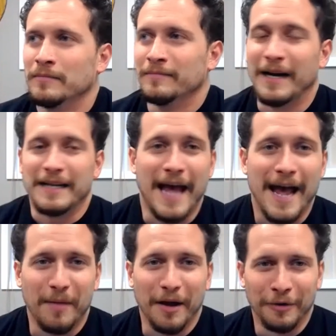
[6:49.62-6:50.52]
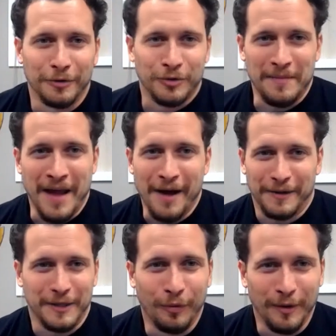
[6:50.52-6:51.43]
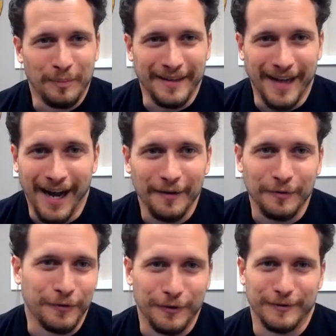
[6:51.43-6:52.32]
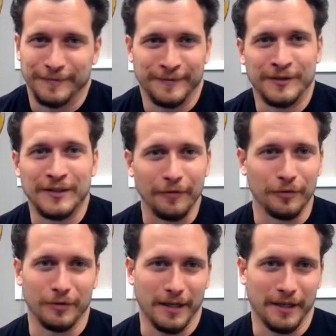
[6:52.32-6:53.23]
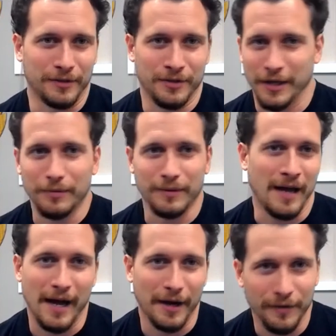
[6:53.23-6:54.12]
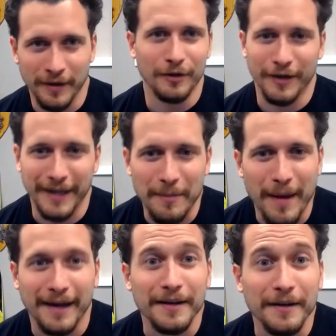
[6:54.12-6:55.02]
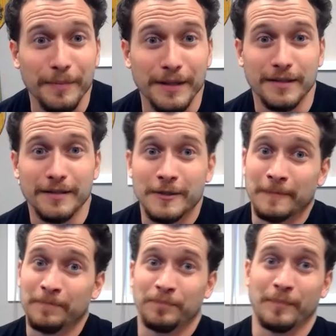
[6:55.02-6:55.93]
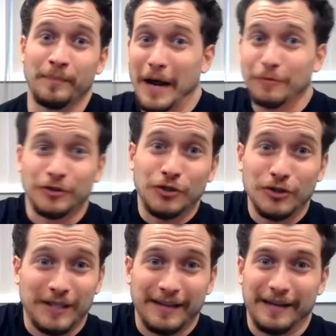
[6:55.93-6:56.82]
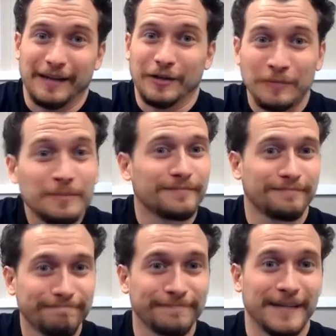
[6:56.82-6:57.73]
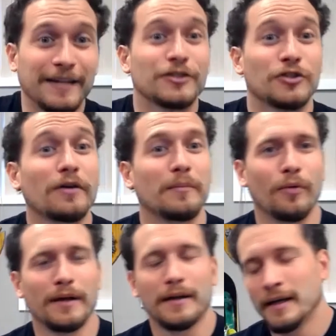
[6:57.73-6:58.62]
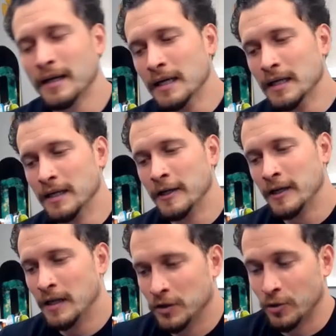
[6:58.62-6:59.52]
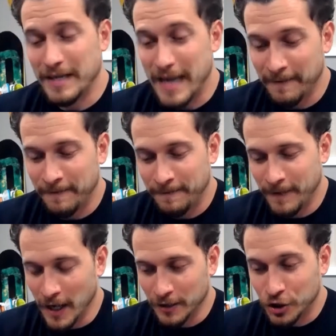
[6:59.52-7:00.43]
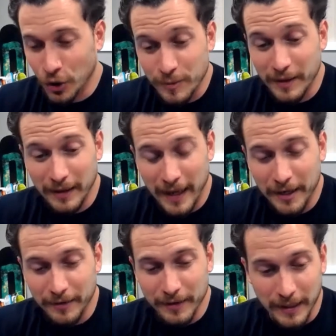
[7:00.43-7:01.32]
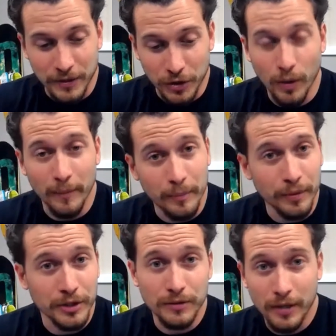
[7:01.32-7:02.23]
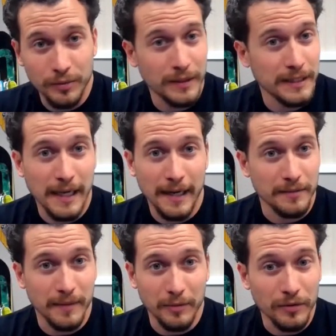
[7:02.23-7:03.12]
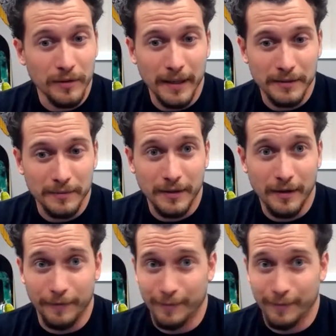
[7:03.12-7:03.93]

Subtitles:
My dad and my uncles had now at this point been gone for several years. They're retired. They're not looking to get back into the business. But I was just at that like getting started point. So my dad shows me the letter and is like, do you want me to put you in touch with these guys and maybe you can buy some stuff?